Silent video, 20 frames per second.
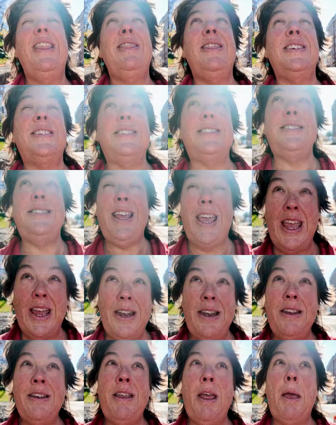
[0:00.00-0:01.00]
The
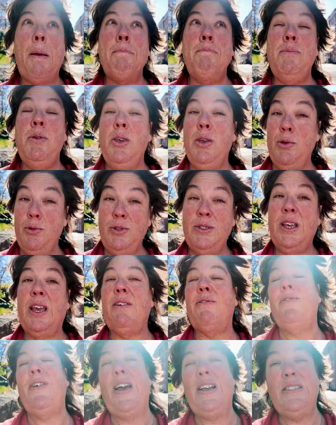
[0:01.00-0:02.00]
Staunton Music
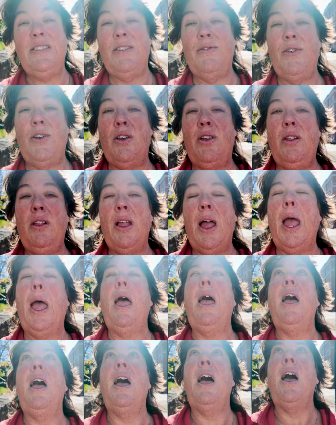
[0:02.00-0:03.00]
Festival,
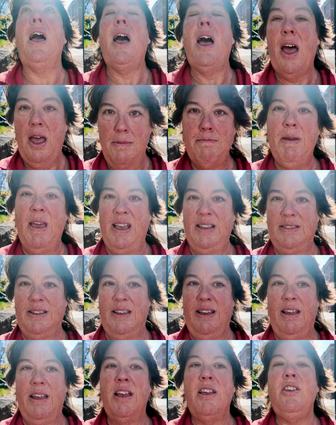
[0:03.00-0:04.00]

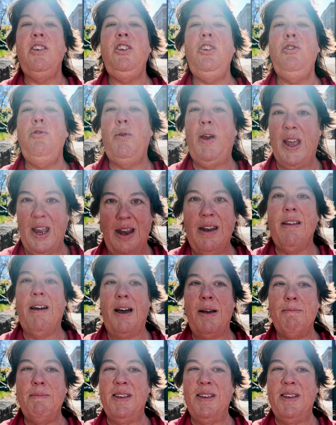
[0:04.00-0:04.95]
amazing. You cannot